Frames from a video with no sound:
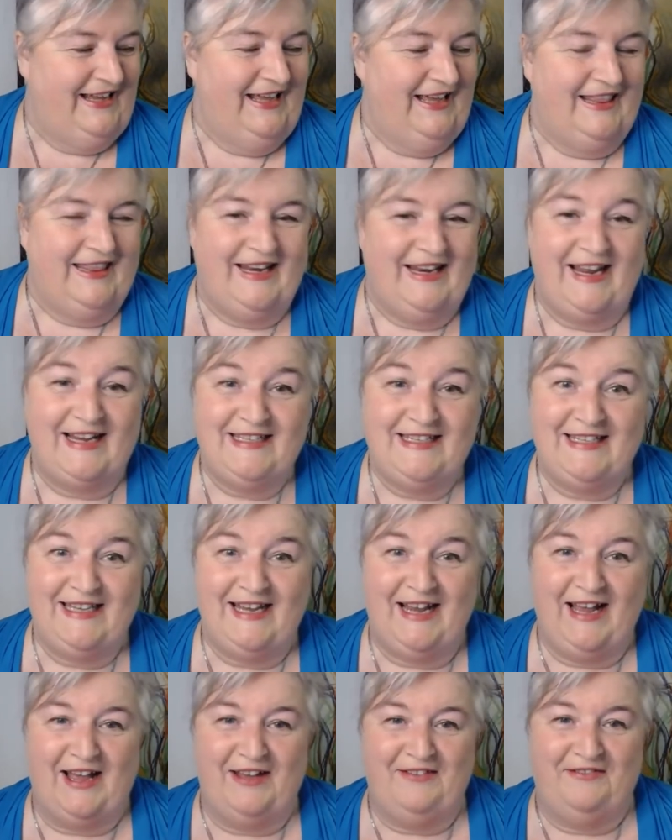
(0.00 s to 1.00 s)
The next
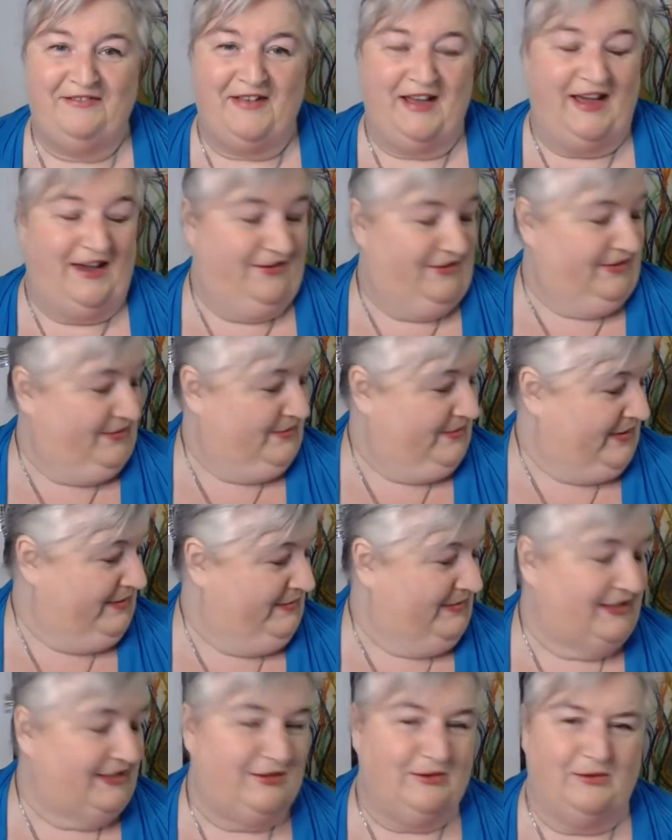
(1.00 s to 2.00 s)
thing I found, oh, I
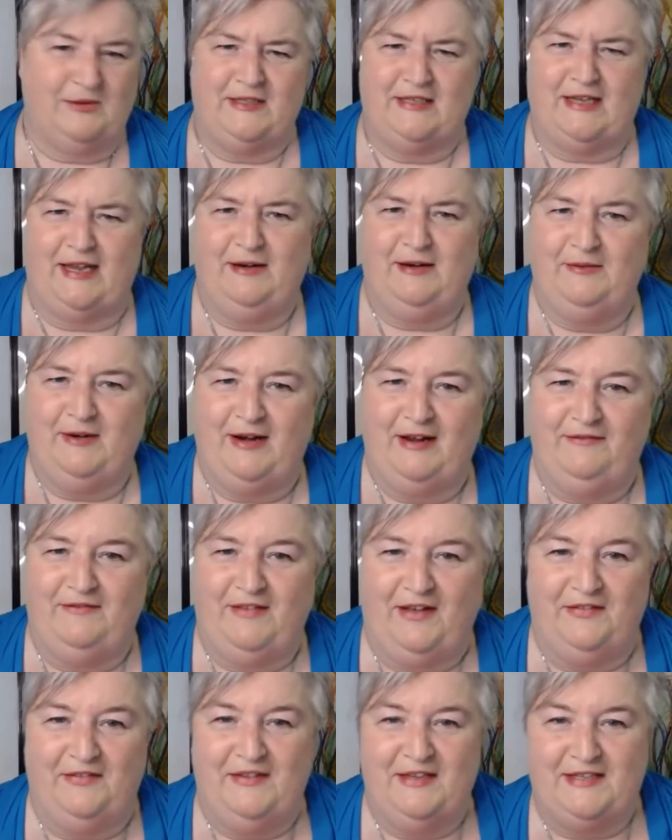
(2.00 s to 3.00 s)
was so excited when I
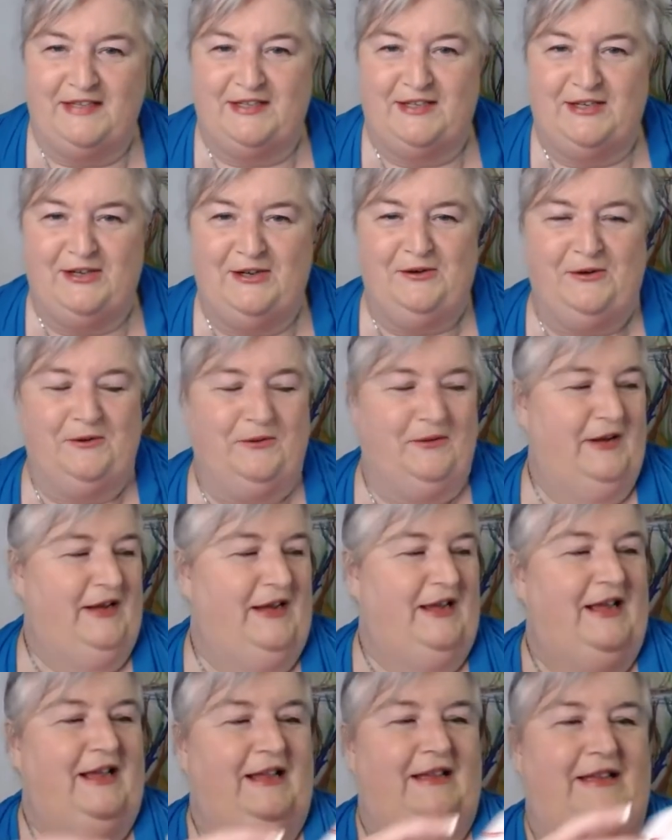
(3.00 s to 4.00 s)
found this too.
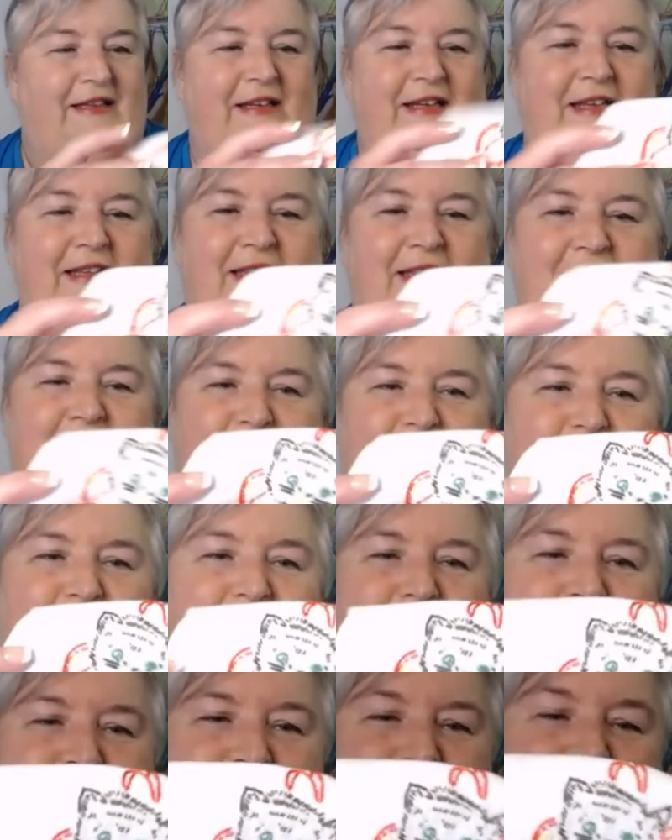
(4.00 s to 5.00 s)
Look at this
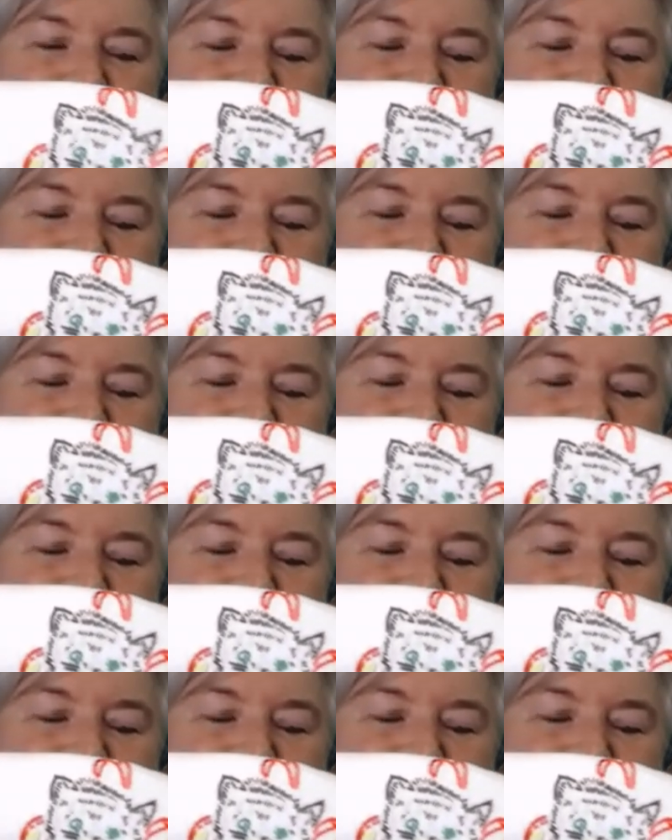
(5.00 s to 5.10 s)
one.